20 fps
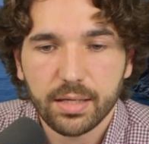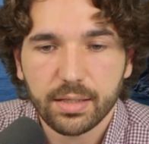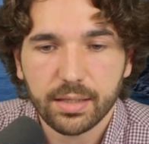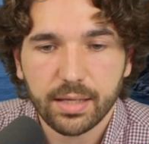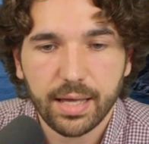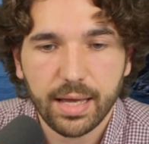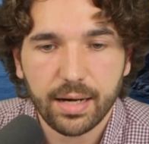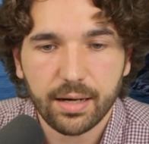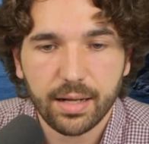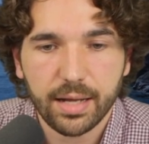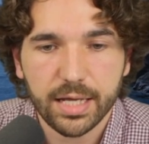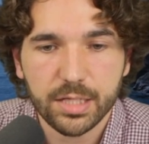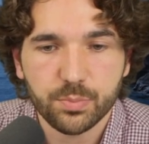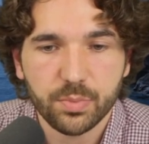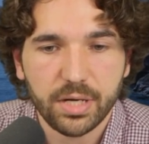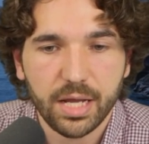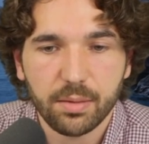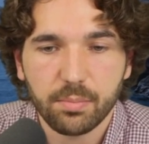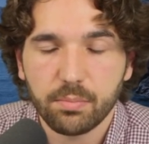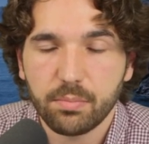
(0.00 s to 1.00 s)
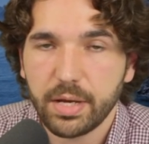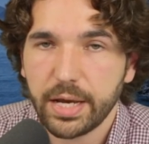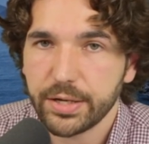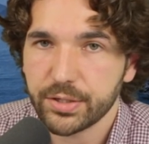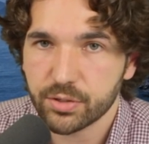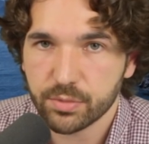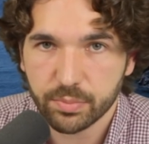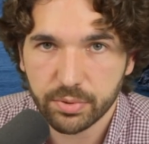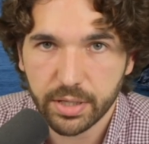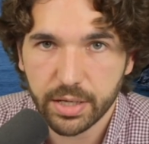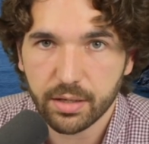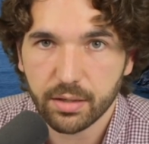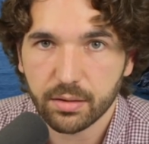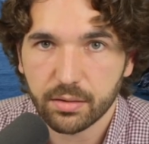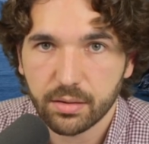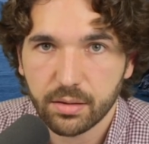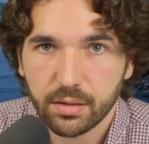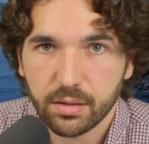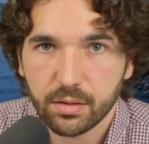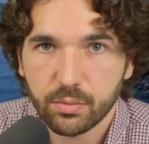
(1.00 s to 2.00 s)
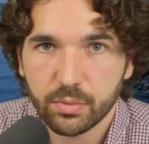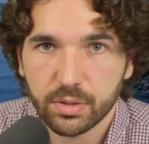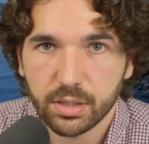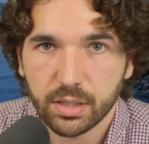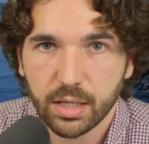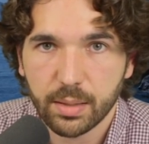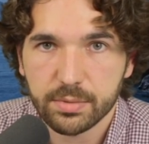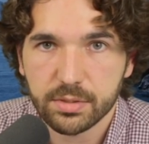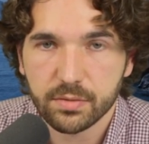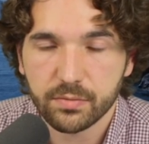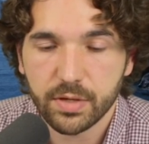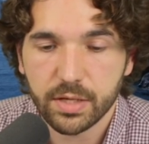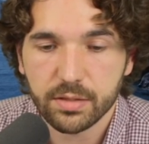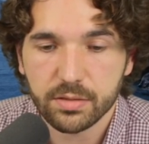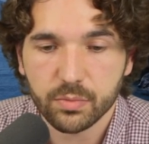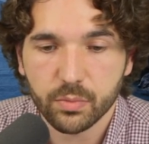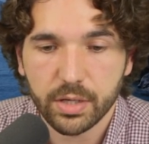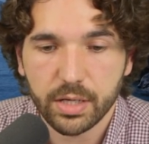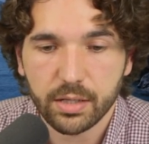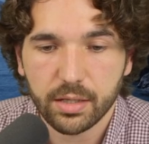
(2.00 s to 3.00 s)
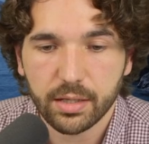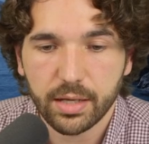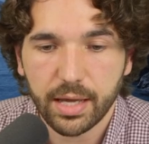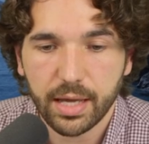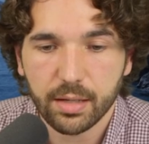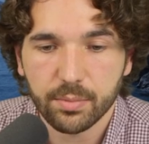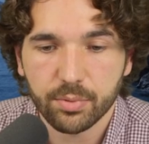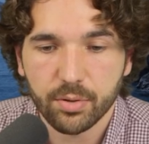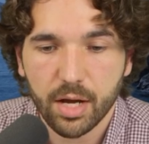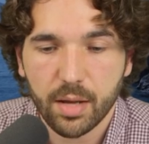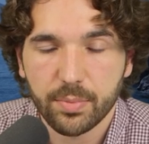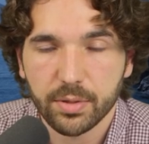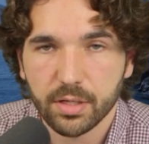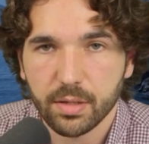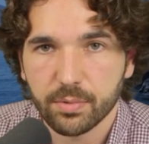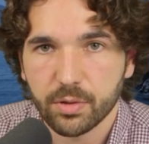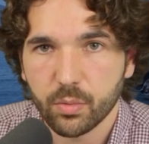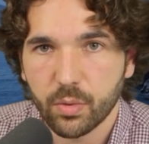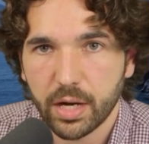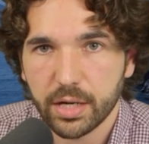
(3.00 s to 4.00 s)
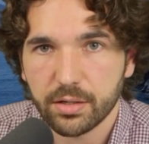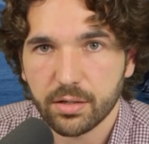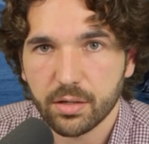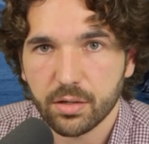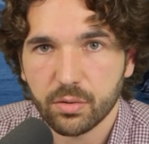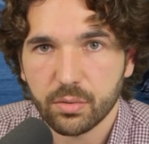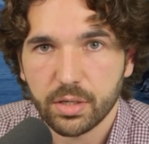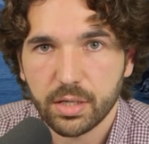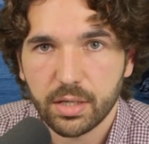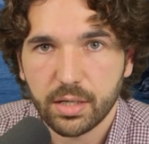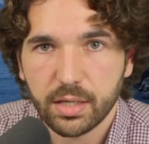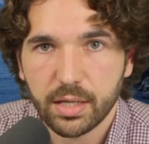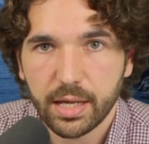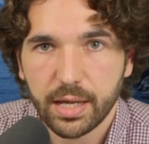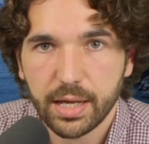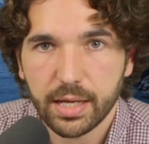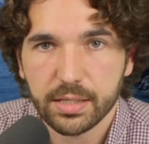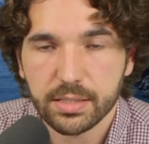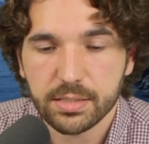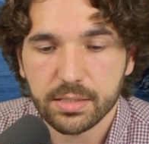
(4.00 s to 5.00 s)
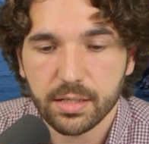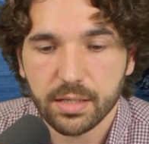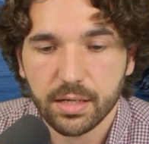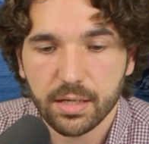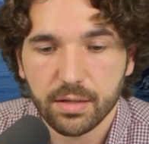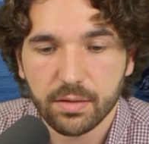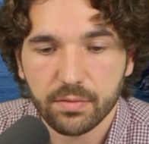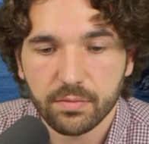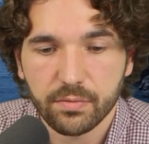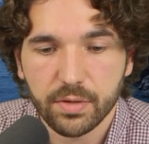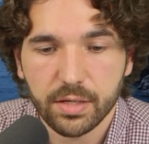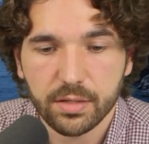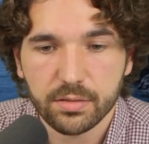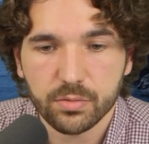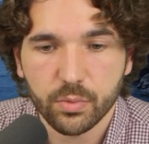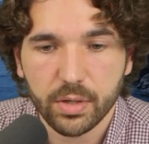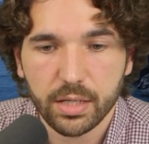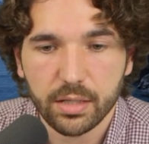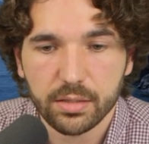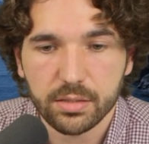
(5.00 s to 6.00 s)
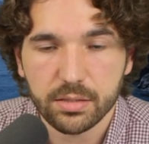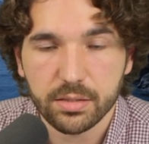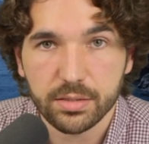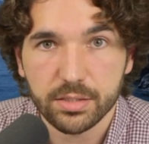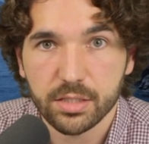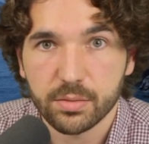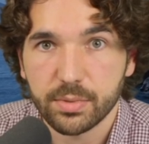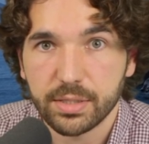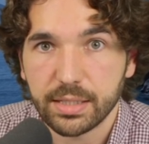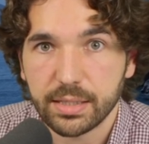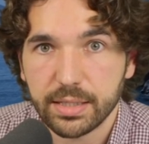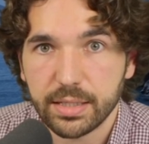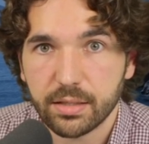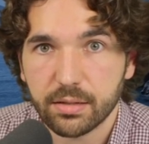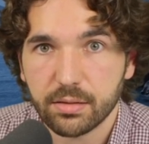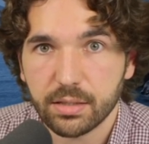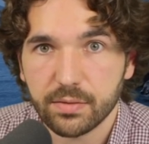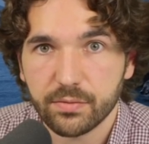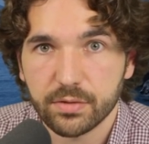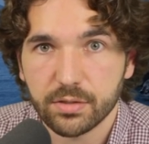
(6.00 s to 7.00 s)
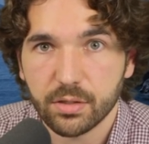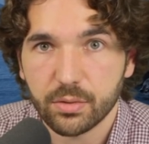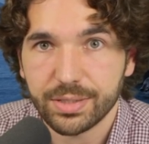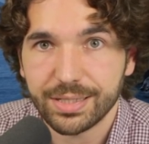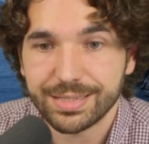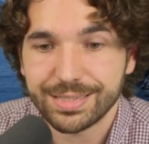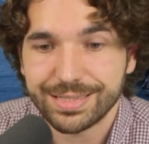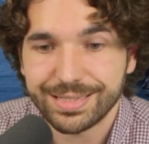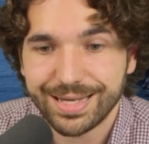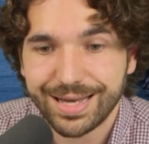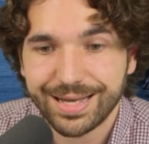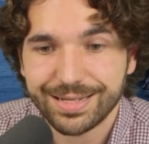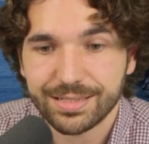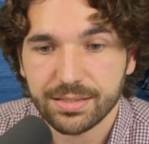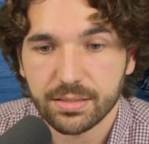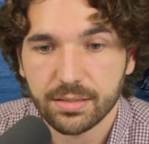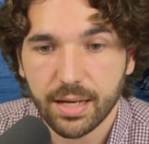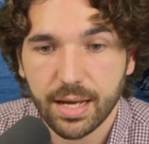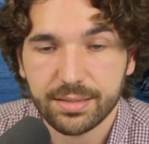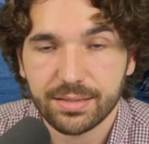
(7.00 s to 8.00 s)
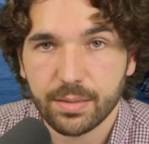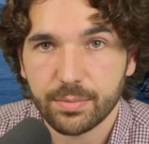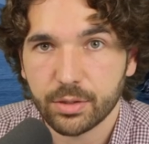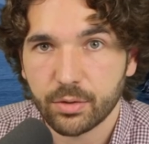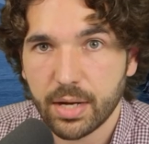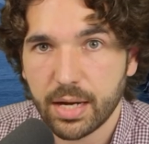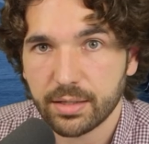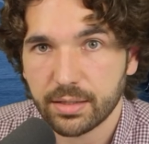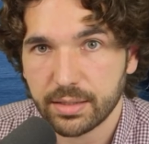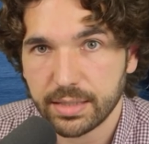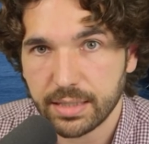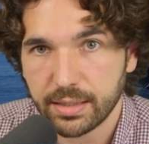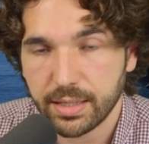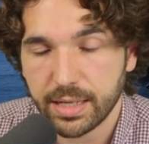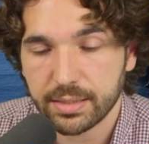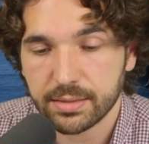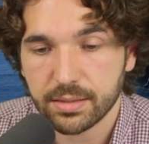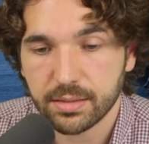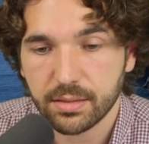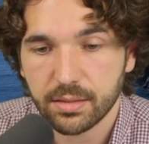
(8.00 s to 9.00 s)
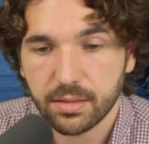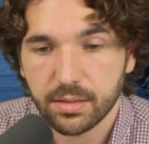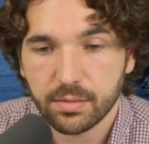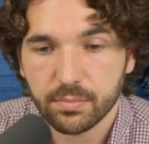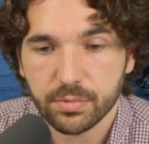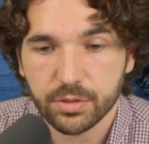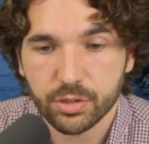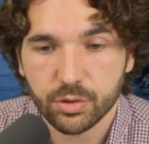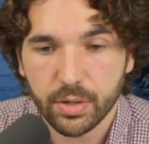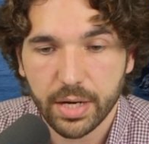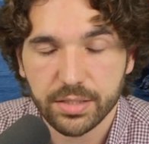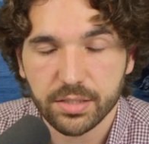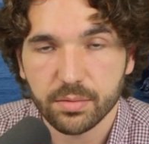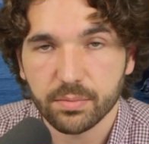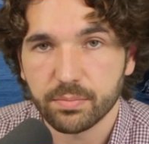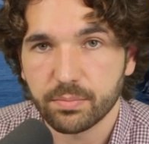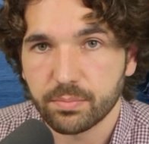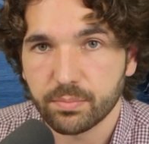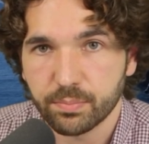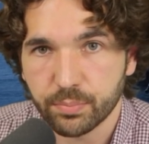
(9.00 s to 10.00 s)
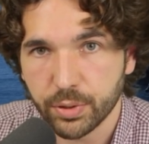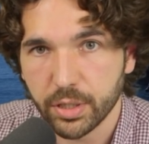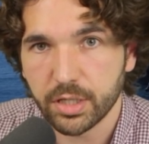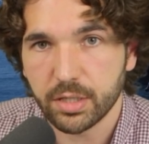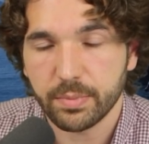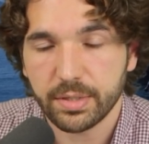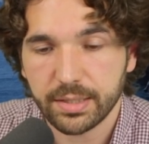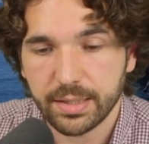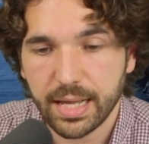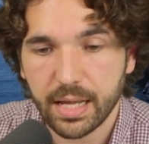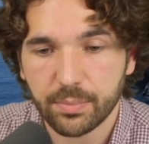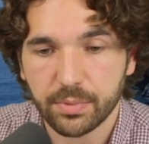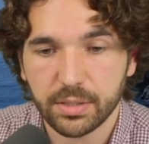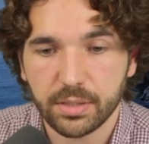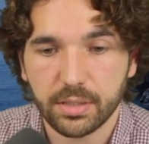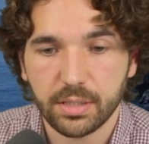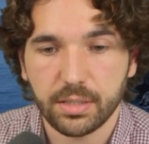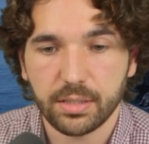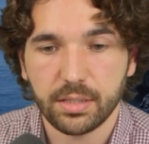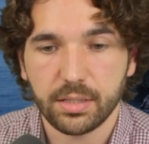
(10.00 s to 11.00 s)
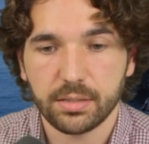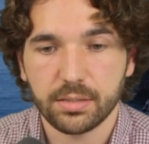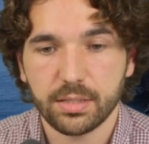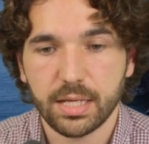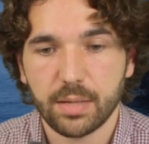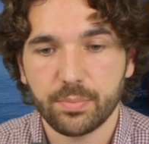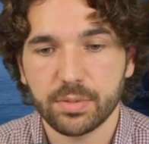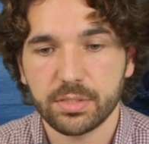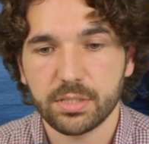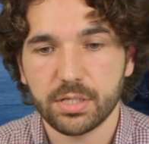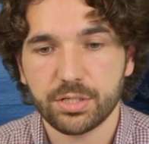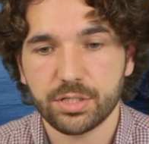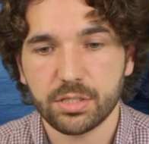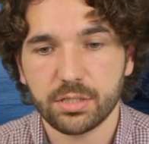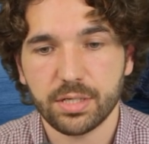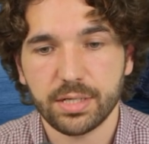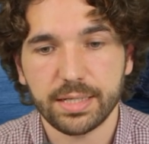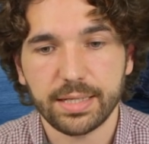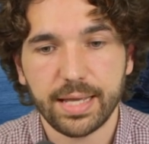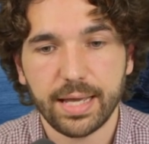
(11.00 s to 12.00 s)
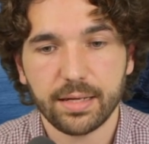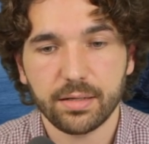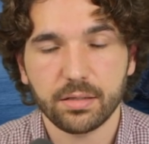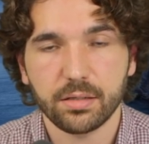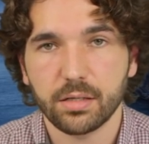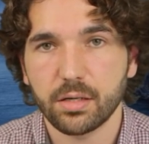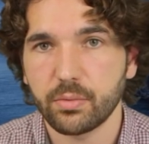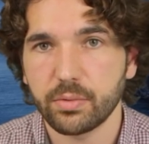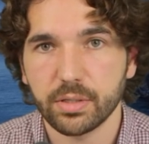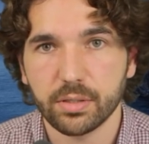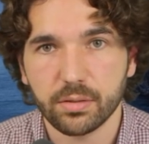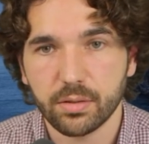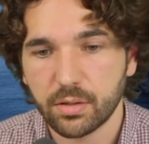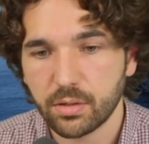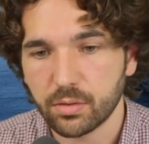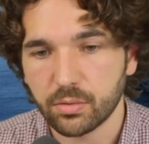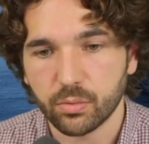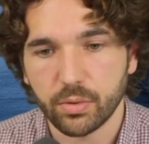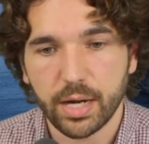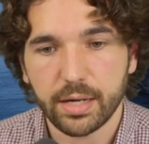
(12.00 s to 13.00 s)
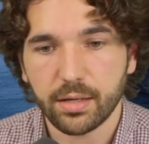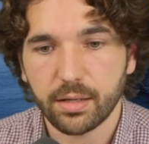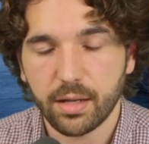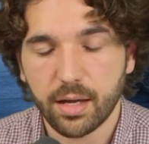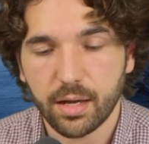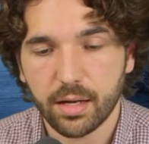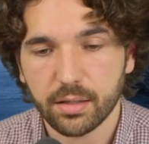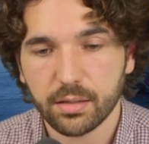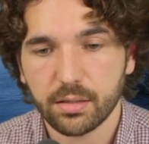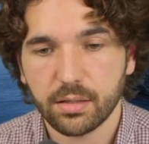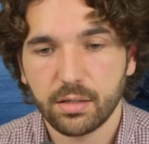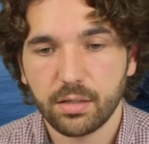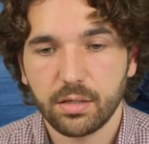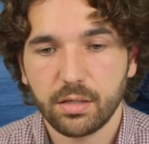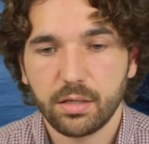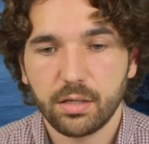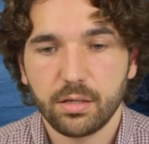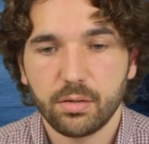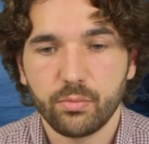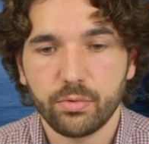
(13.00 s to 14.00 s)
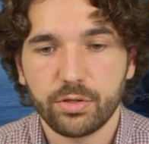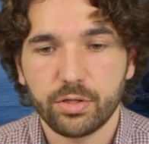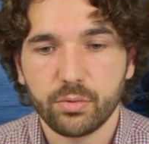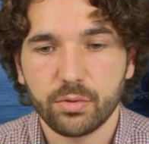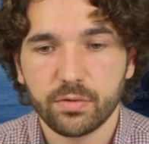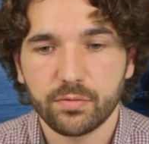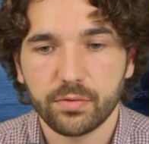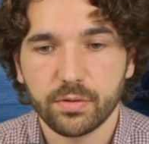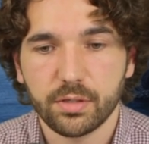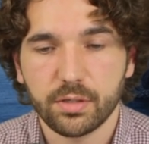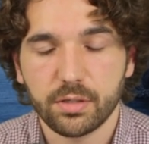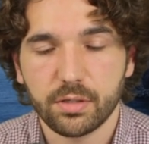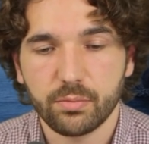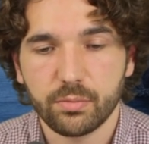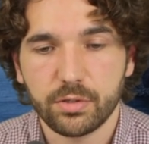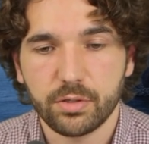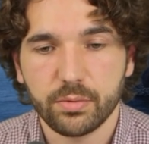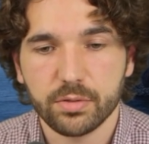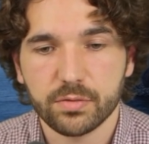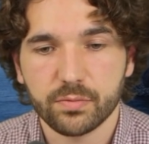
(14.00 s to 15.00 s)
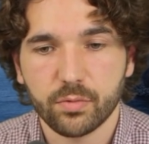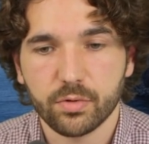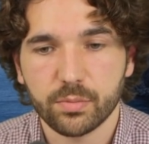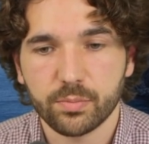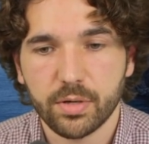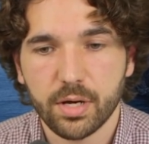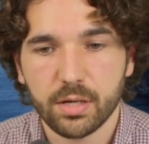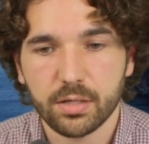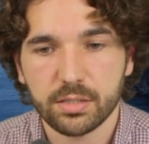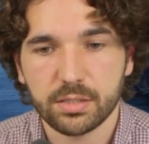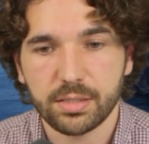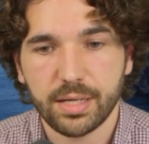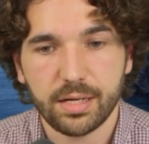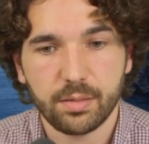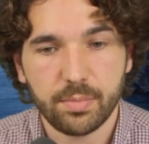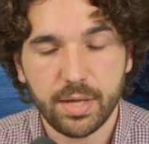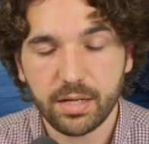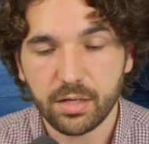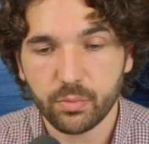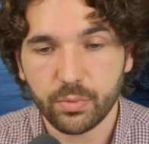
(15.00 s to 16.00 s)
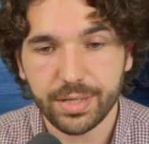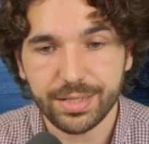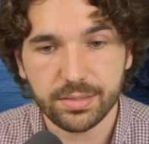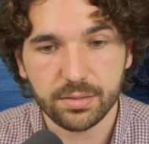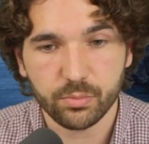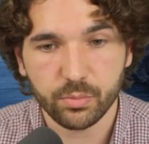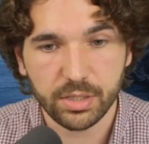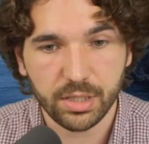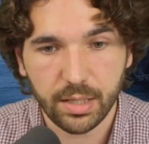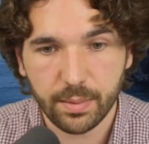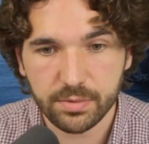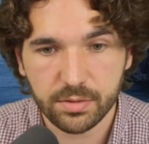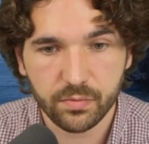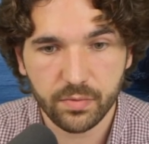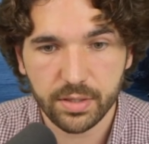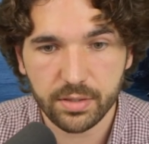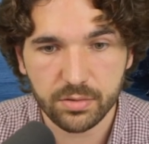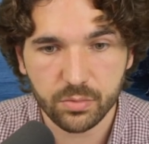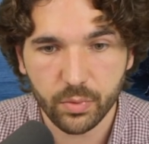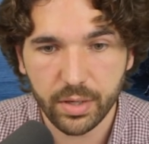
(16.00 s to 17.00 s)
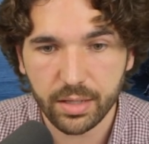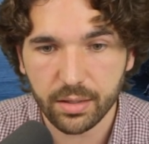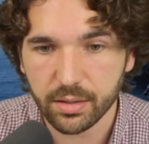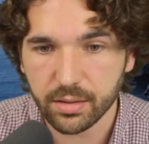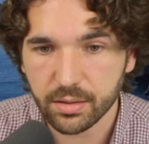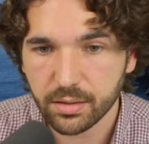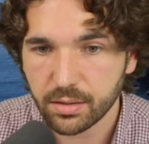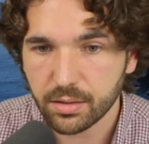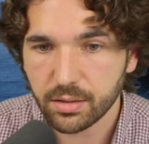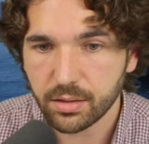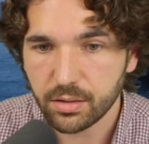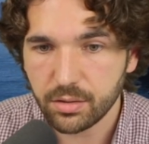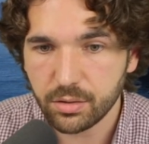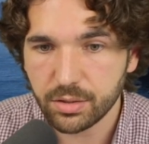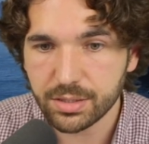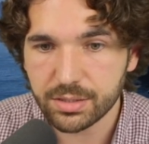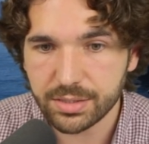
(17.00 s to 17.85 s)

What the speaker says: Canada has been a major player when it comes to Venezuela and propping up Guaido as Venezuela's legitimate leader, even though he is not democratically elected, but trying to put him into that position, again, going right along with U.S. foreign policy. And in many ways, when it comes to Venezuela, you could